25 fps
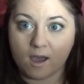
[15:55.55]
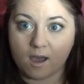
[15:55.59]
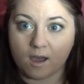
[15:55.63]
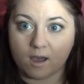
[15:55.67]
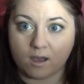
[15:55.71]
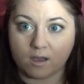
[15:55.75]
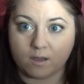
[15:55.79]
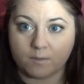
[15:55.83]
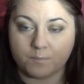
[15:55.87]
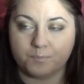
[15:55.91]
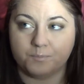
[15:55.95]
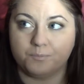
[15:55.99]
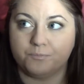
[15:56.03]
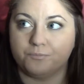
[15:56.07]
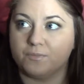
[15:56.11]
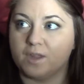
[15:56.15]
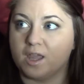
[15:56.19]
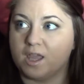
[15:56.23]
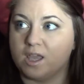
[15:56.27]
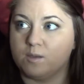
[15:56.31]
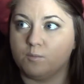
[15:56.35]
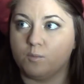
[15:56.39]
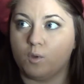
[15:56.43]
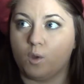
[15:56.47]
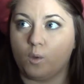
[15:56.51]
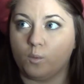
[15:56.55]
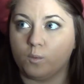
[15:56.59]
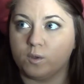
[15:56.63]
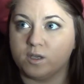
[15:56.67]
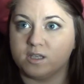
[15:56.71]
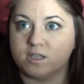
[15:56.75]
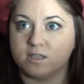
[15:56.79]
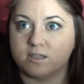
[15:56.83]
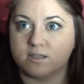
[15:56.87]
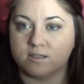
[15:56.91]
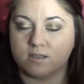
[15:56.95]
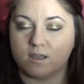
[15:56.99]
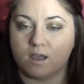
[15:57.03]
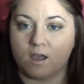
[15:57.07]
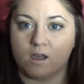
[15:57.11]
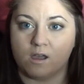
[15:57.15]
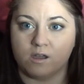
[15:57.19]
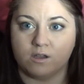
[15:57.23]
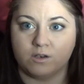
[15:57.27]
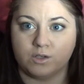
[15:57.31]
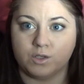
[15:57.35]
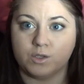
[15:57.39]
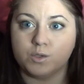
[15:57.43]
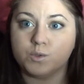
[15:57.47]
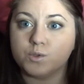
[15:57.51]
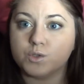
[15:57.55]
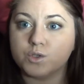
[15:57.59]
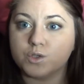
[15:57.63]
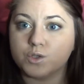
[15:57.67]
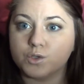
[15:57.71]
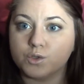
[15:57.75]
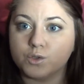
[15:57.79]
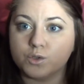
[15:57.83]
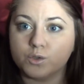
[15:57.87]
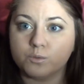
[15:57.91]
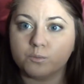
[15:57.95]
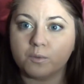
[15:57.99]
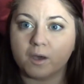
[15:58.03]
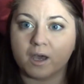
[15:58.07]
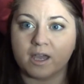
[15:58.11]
I am always on YouTube.